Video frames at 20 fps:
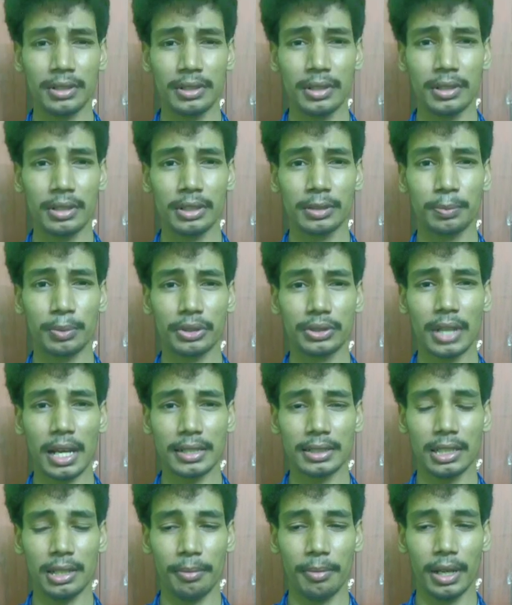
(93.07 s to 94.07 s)
Engine is
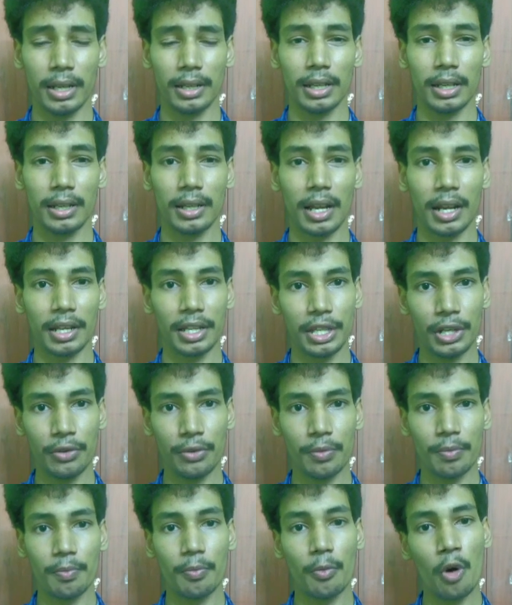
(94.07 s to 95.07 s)
precisely made, it can
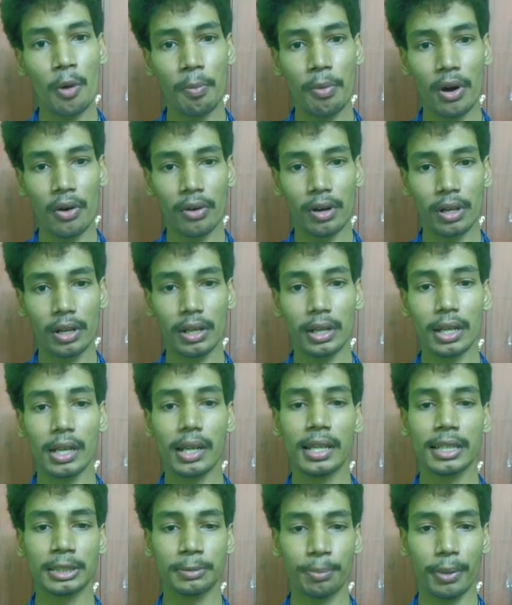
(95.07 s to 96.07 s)
give more power in
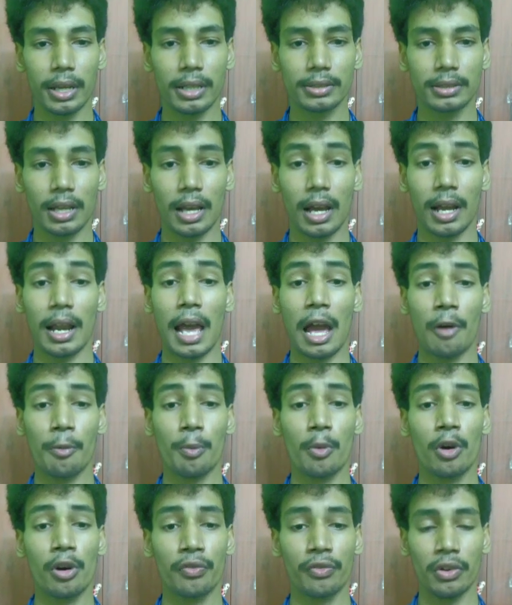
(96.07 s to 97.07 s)
the less space and
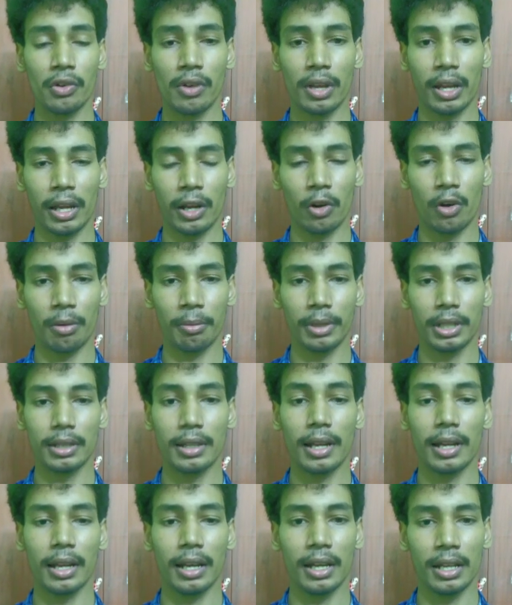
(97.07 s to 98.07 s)
have more fuel
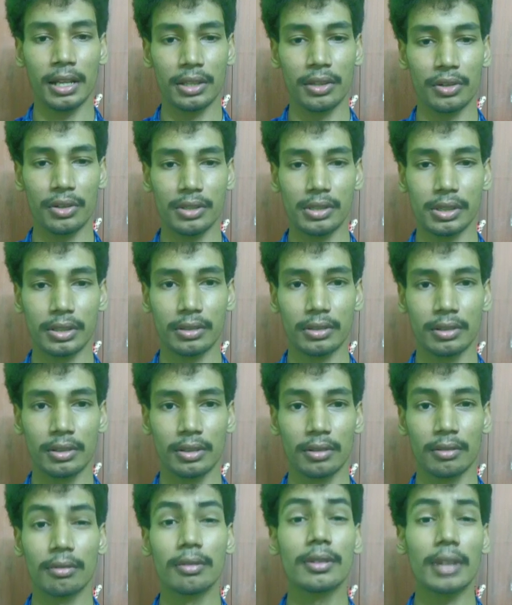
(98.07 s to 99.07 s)
economy than any other engine.
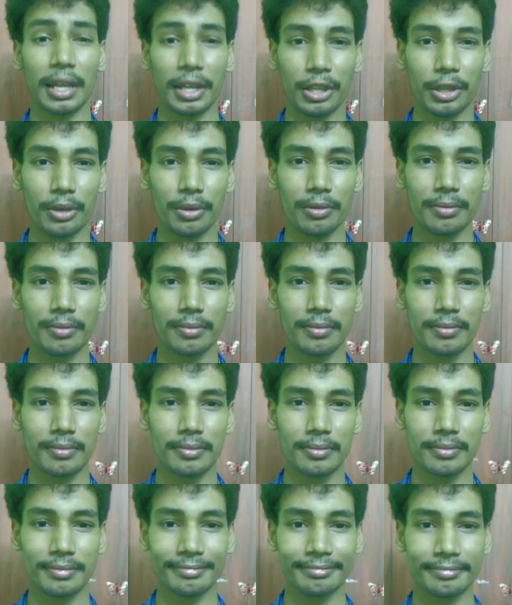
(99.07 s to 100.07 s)
Thank
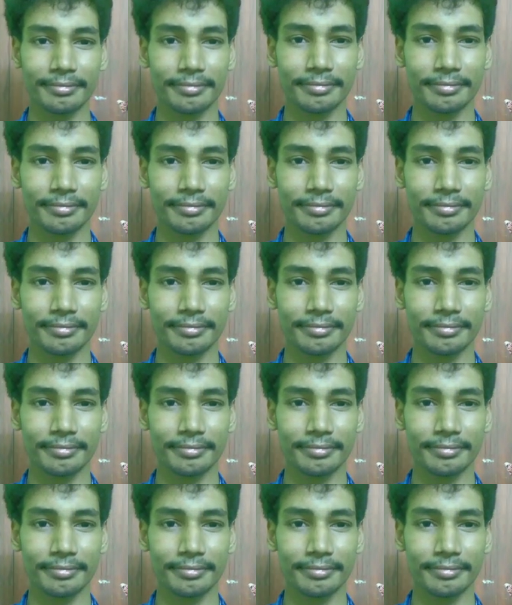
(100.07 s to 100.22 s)
you.